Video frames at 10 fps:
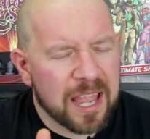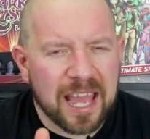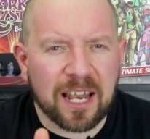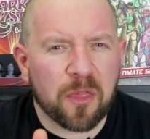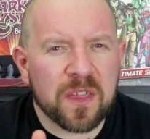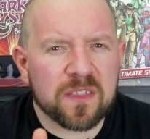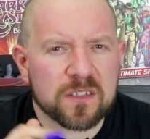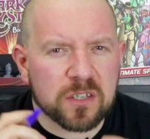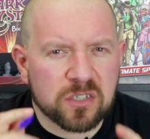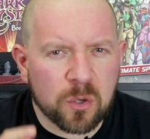And I think there's
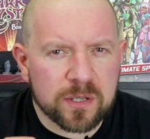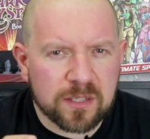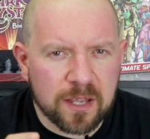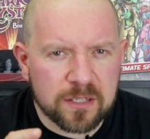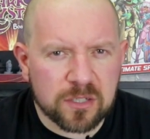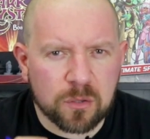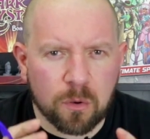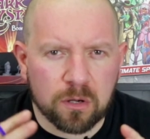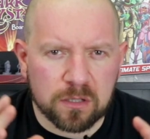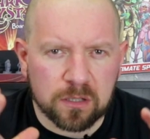a Suicide
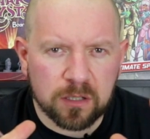Squad